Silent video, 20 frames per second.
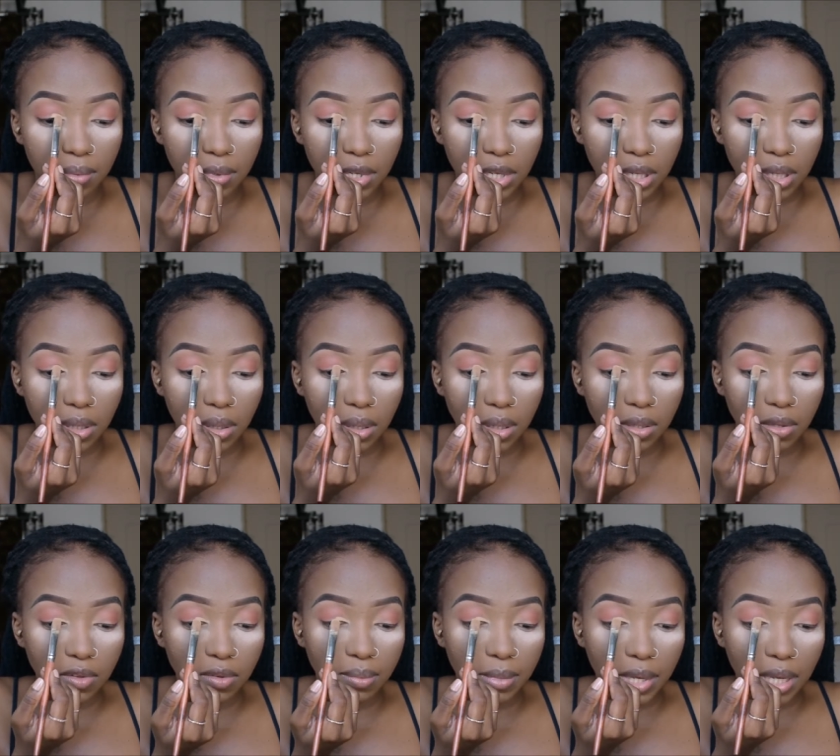just going
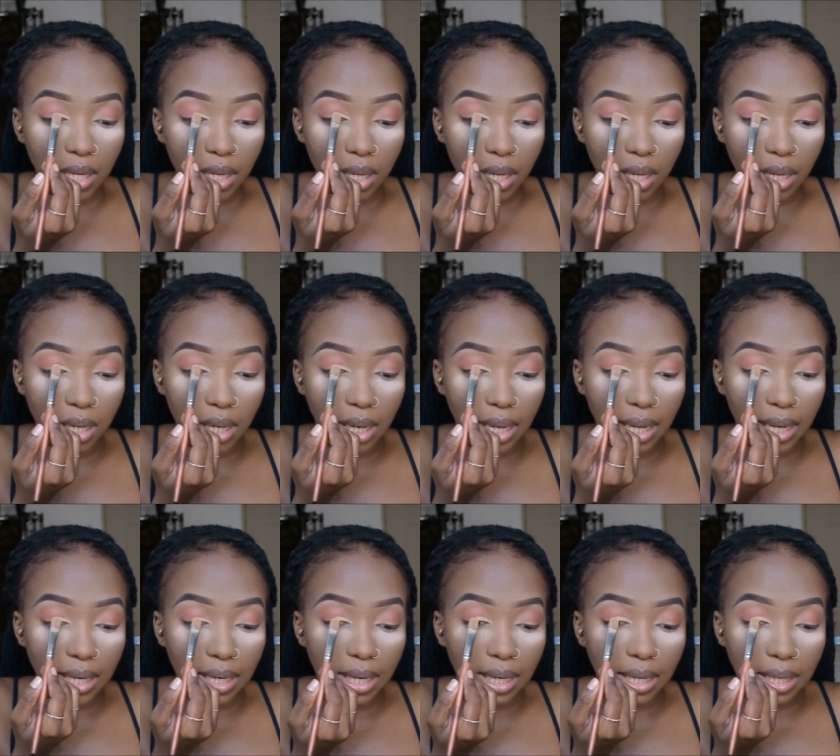to make a
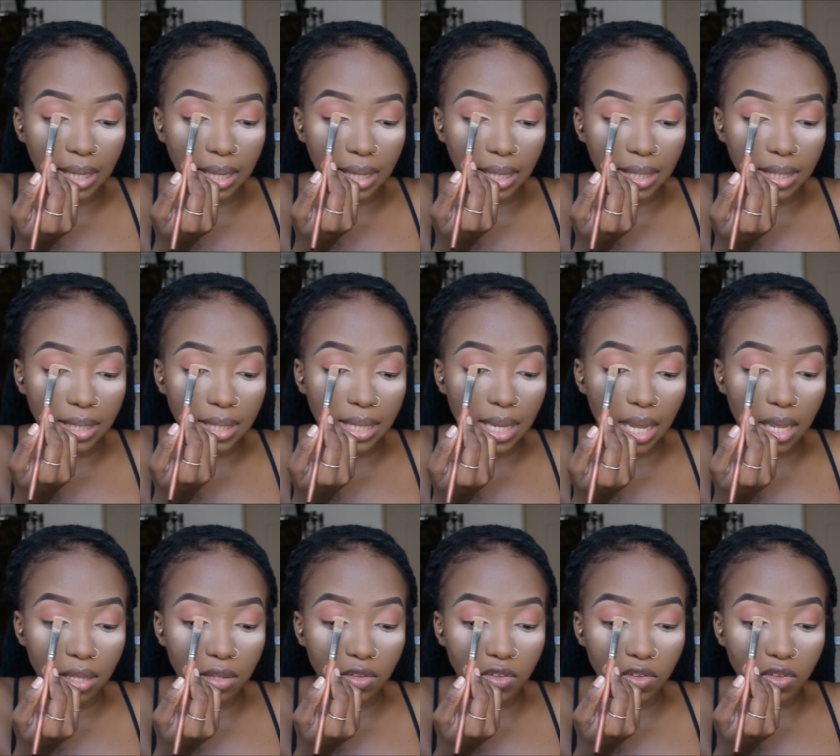line like this
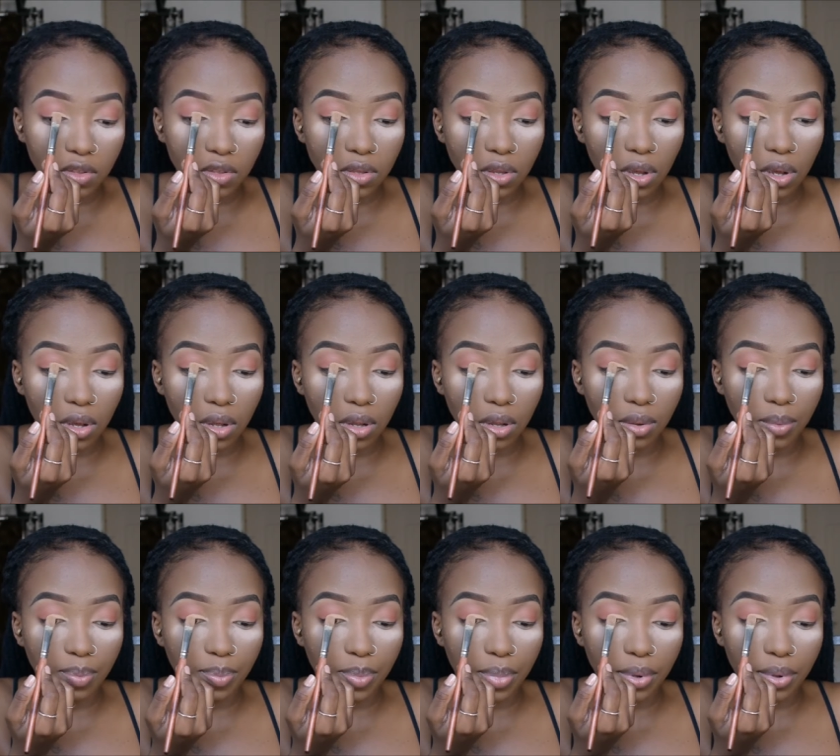and stop